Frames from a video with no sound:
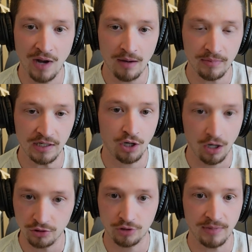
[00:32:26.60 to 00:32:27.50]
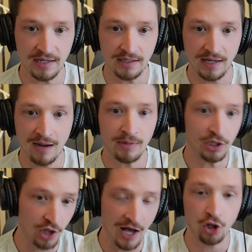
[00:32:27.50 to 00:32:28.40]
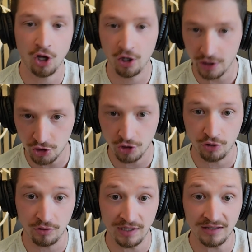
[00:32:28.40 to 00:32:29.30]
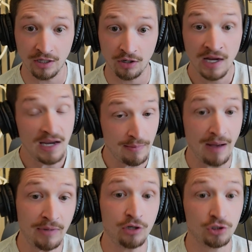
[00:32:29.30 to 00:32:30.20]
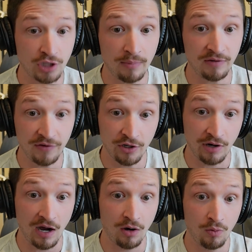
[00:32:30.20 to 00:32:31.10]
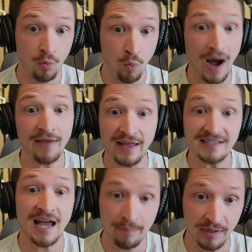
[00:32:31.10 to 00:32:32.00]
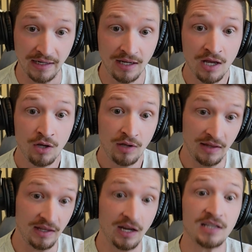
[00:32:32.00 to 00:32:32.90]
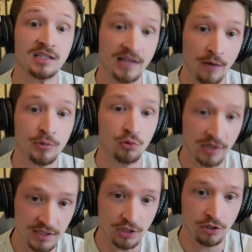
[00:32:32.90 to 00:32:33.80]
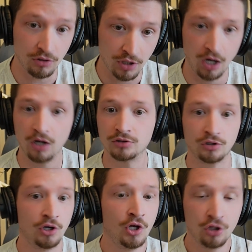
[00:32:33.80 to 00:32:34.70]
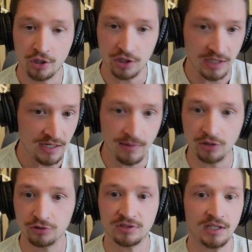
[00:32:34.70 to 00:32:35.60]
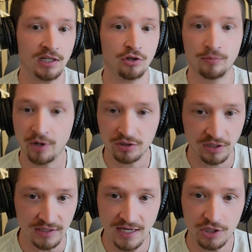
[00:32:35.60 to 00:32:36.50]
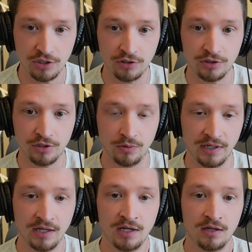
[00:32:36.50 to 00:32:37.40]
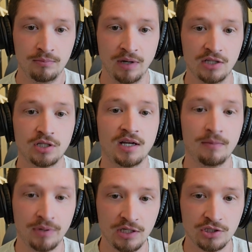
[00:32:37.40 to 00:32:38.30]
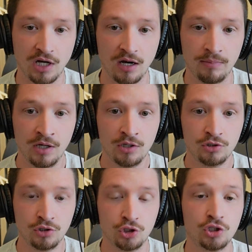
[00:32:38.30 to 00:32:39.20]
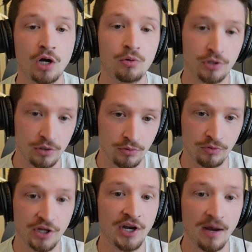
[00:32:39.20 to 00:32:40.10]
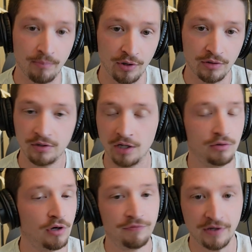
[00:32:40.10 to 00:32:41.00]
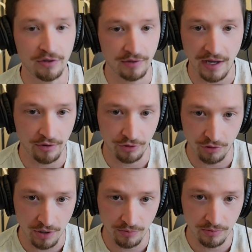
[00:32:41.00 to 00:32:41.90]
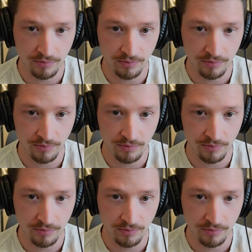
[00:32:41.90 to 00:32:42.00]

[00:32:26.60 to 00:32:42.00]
how many calls you're making, how long it took you to get there. It might be your job to figure out why that's happening, and then us help you listen to your calls or look at the emails you're sending or the personalization you're doing. But it's a company's job to show you the number, not you go figure it out on your own.